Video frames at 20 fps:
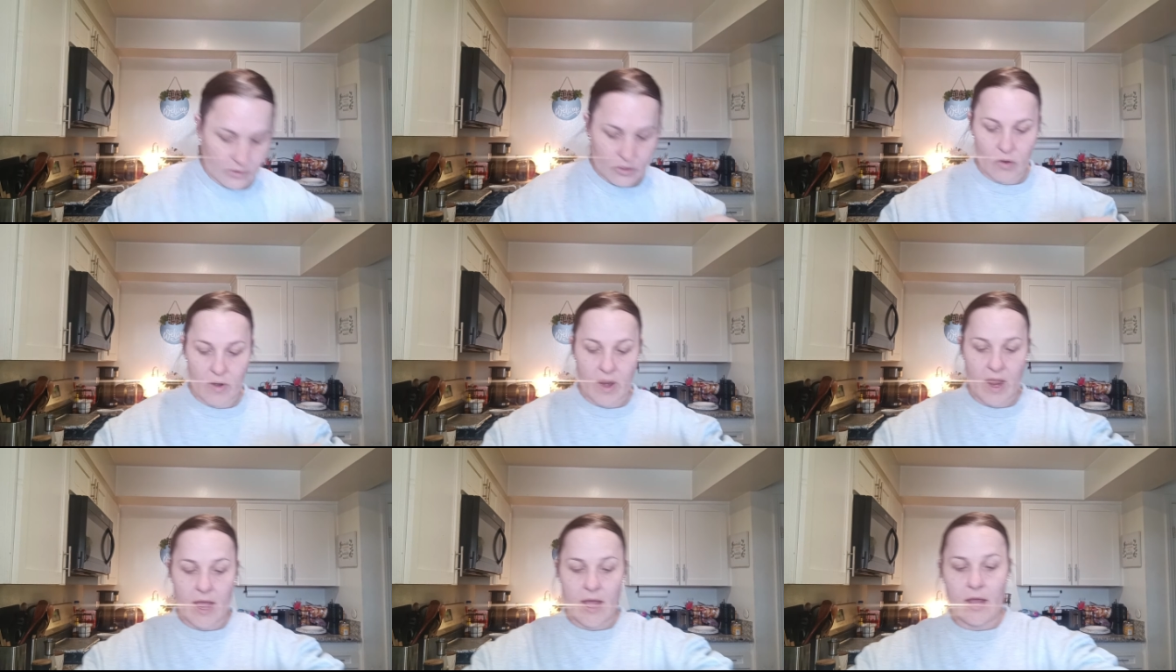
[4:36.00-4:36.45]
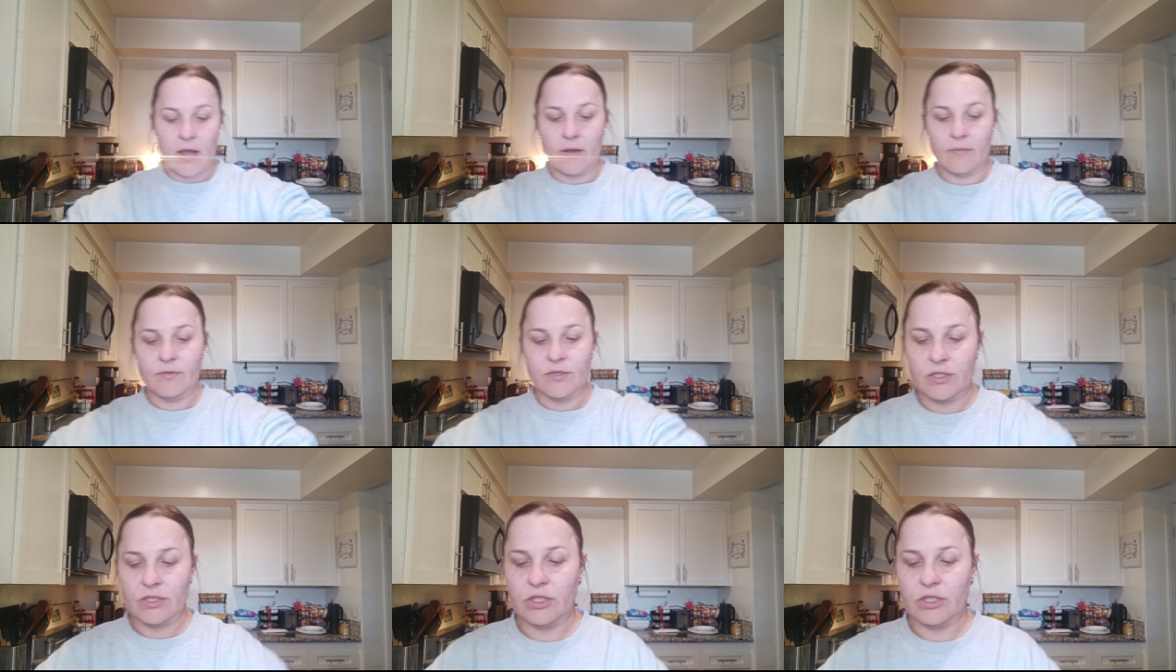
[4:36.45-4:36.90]

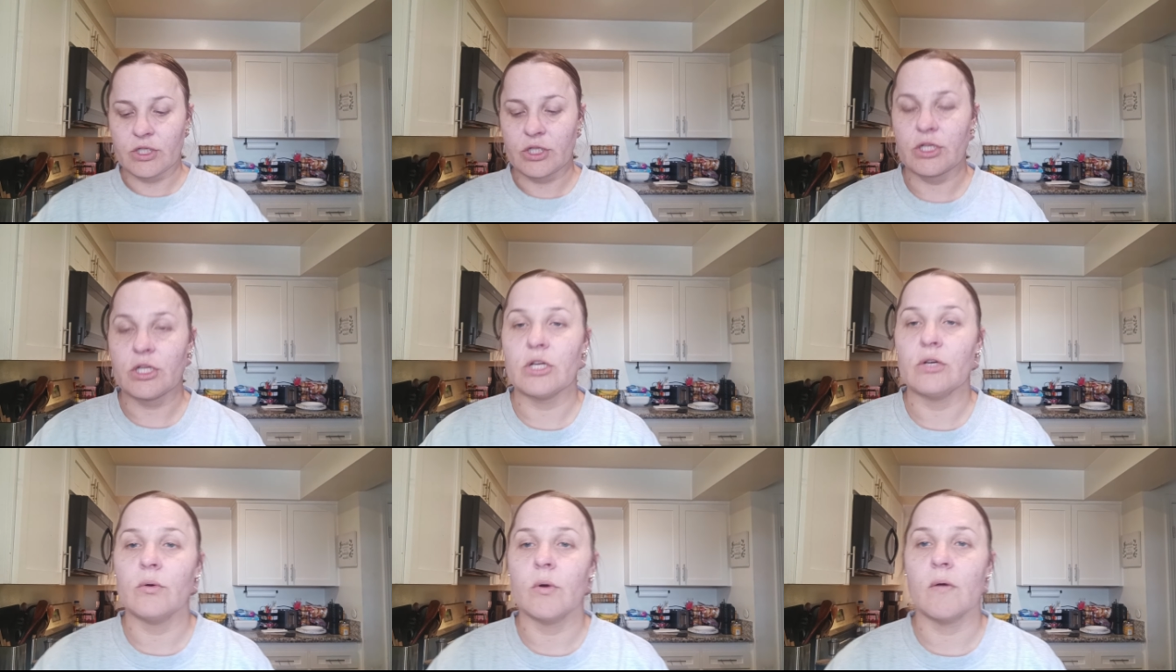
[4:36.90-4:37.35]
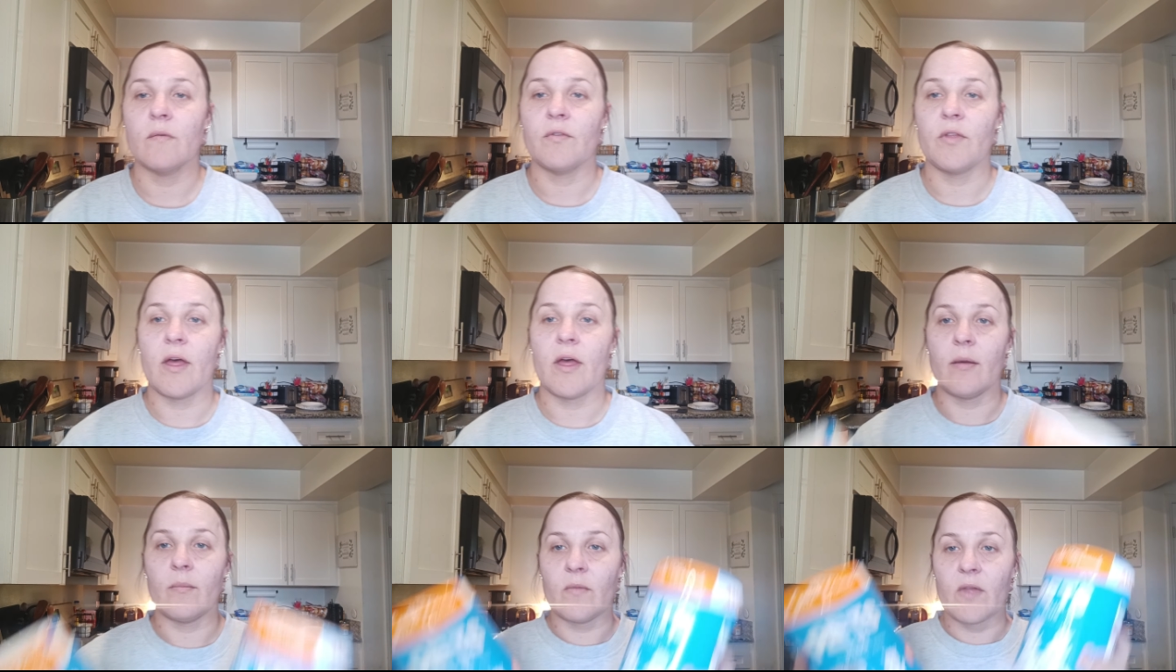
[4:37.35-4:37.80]
grabbed two of
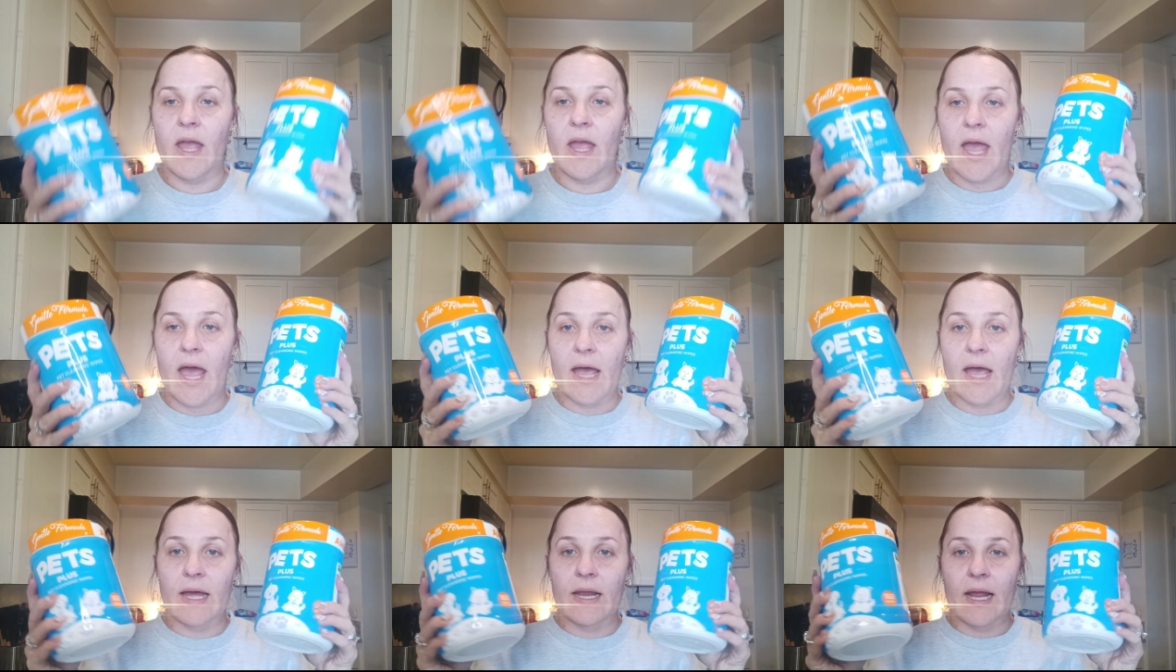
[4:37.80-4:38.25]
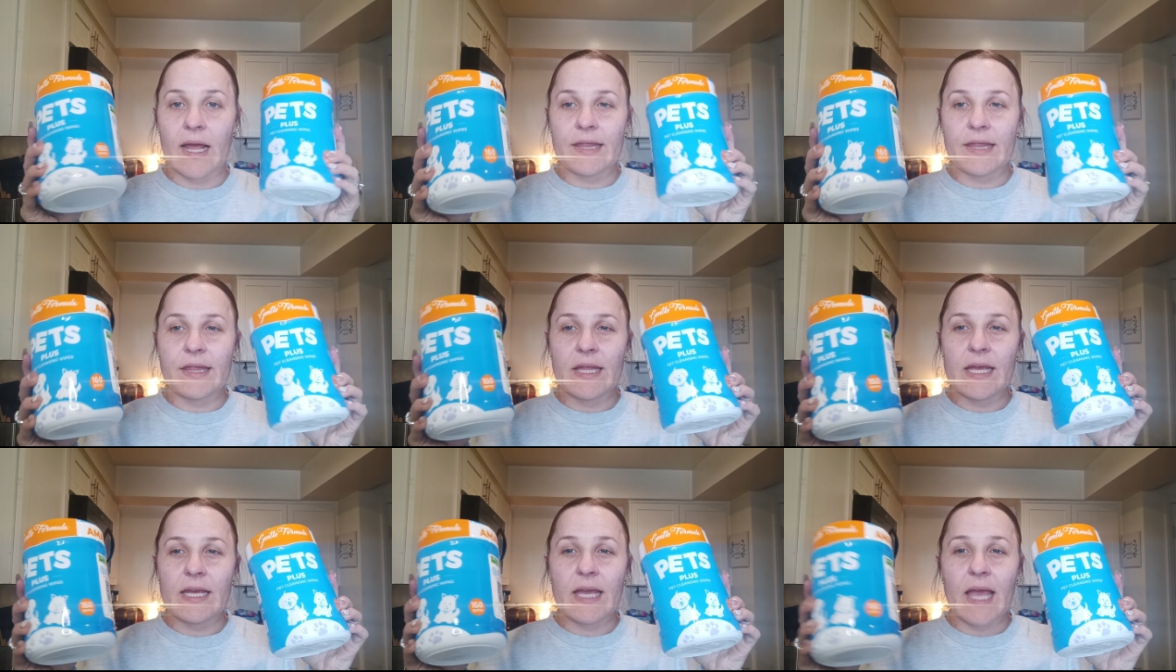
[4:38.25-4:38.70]
them. They had, I
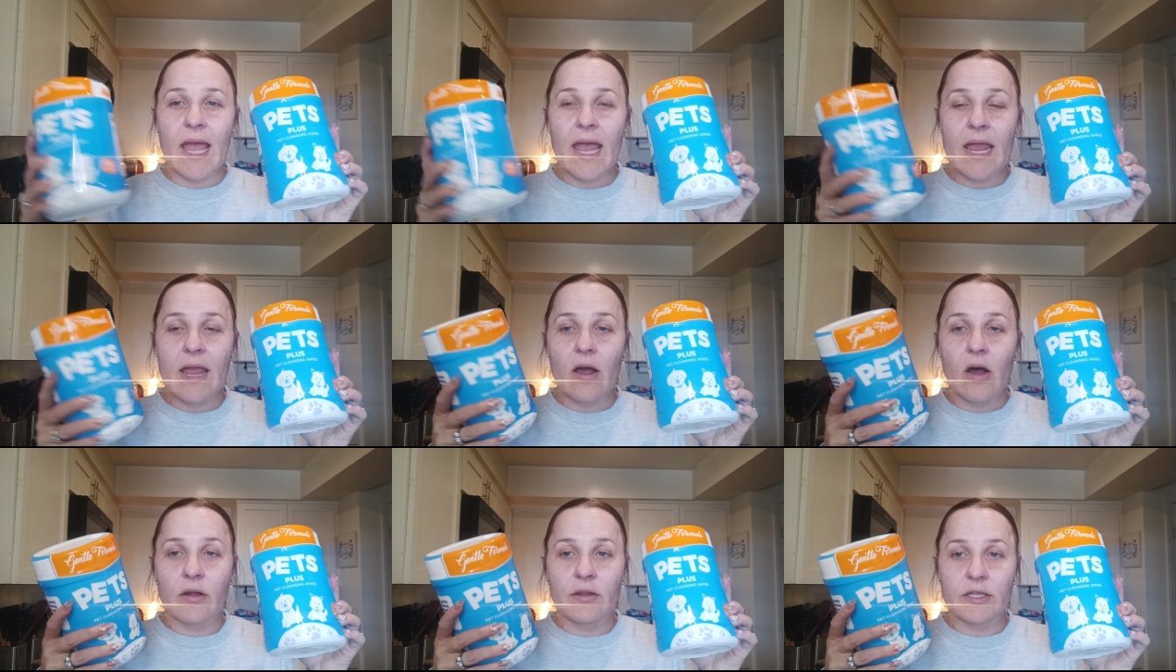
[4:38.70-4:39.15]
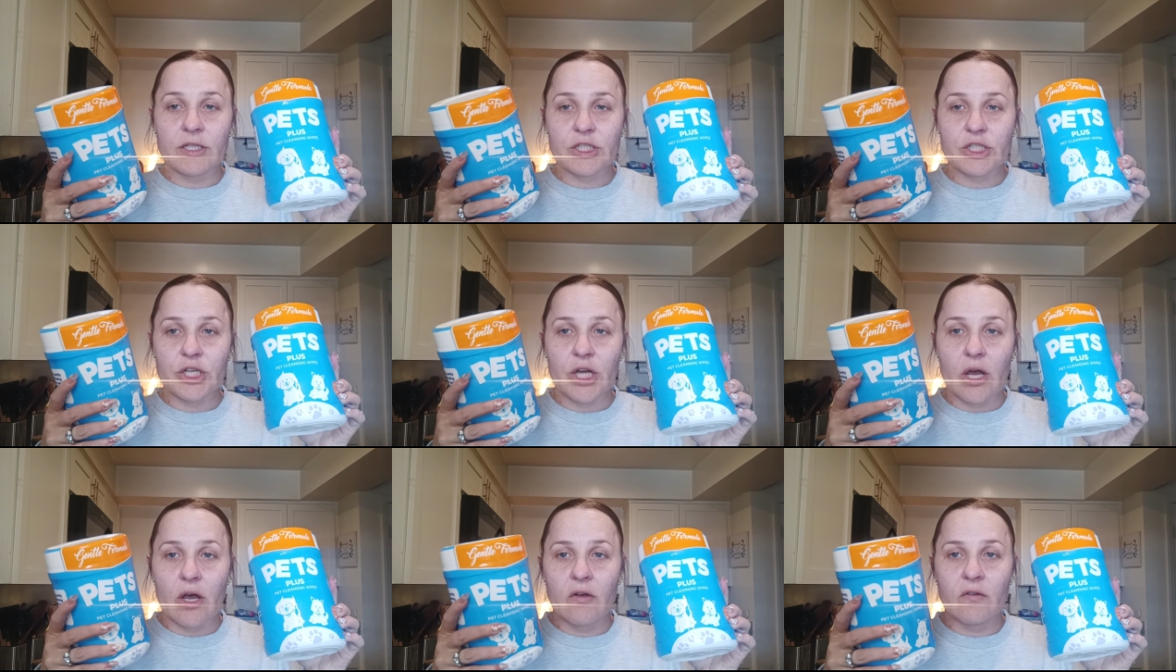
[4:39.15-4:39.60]
think, eight on the
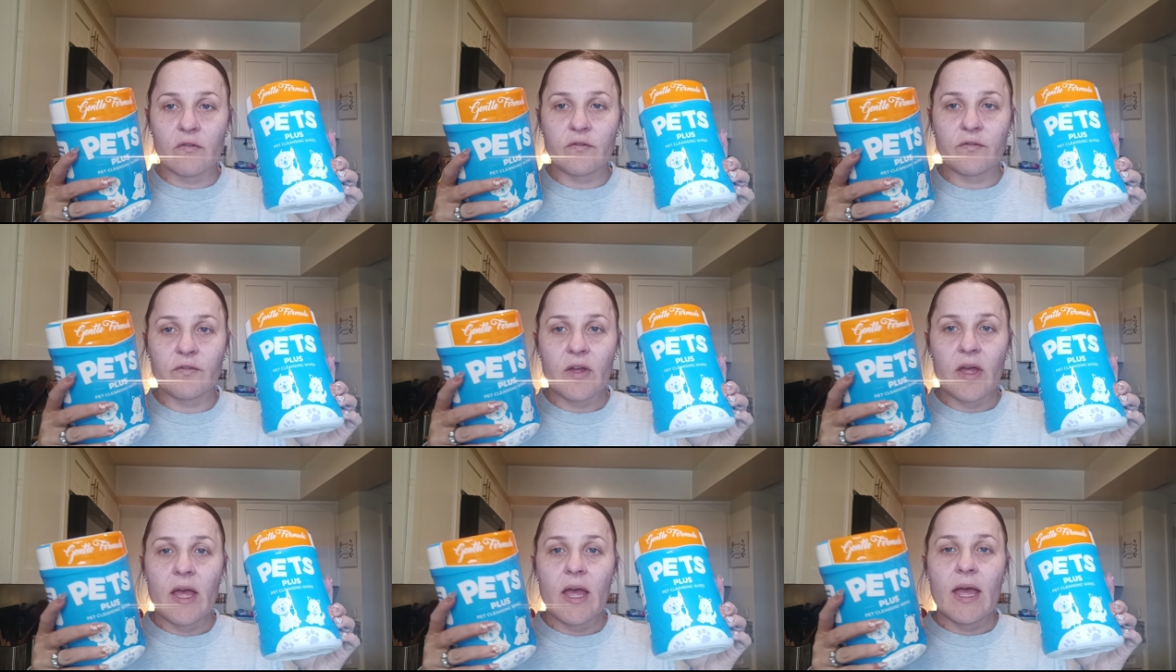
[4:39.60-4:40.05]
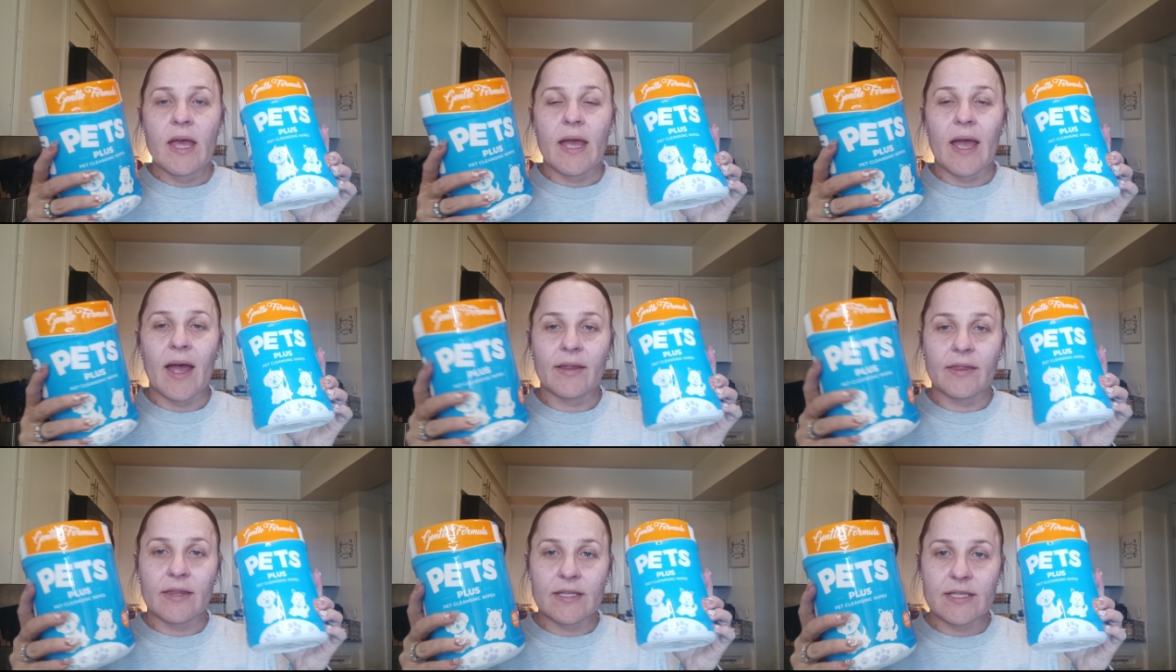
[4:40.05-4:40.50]
shelf
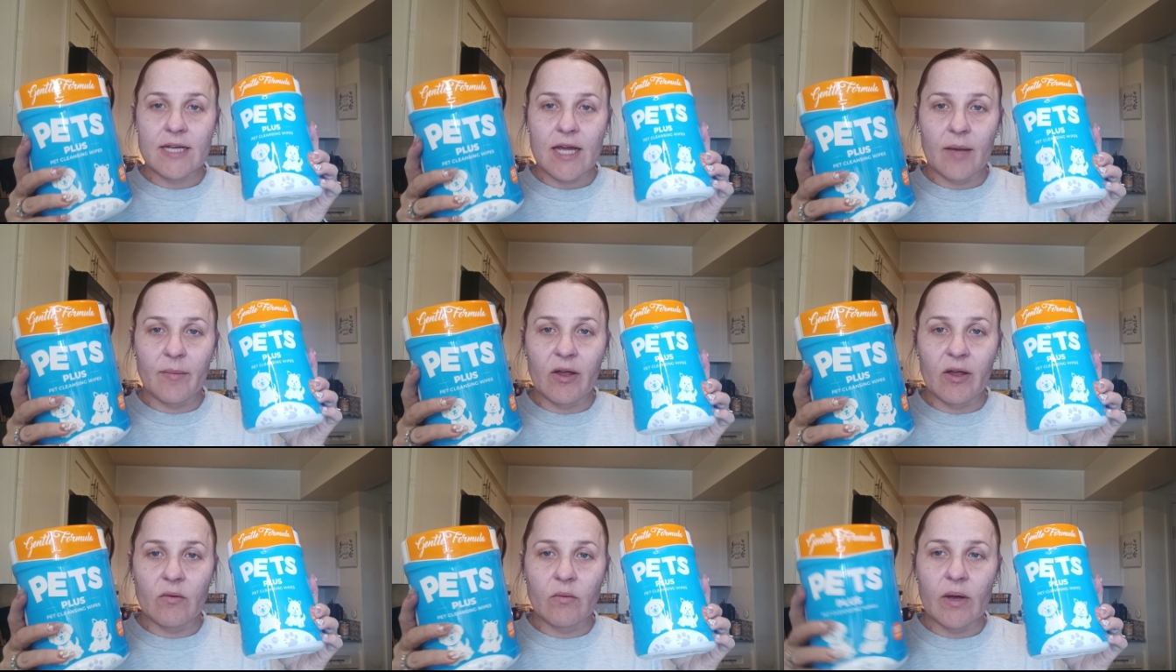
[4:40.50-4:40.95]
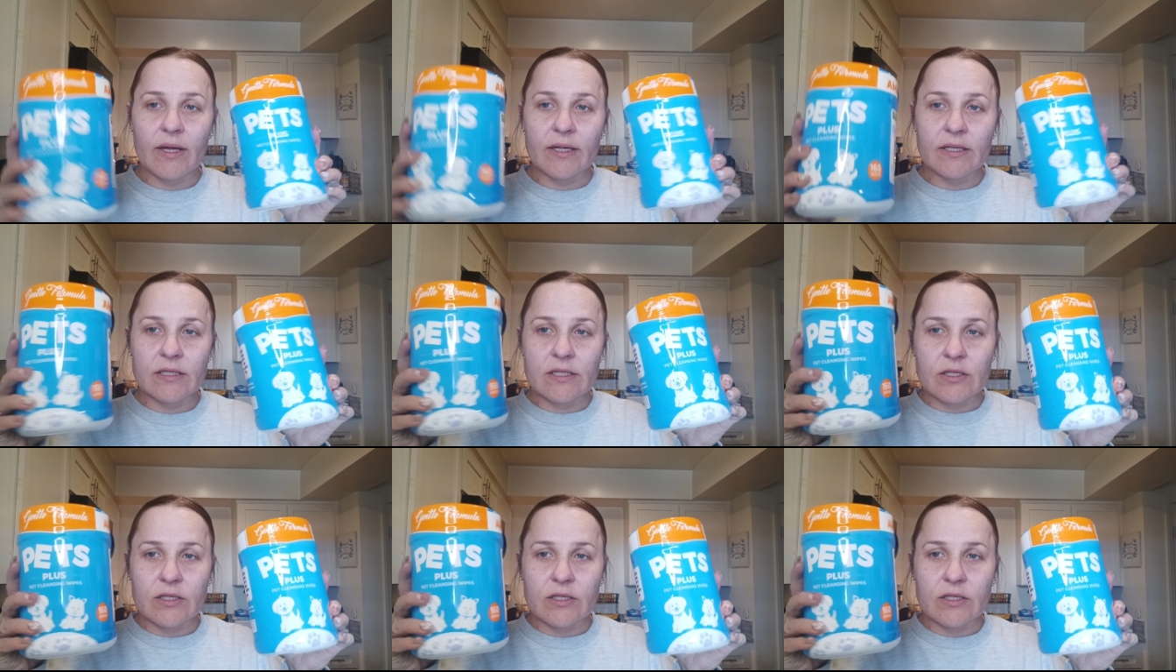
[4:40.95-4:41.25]
at the time I went.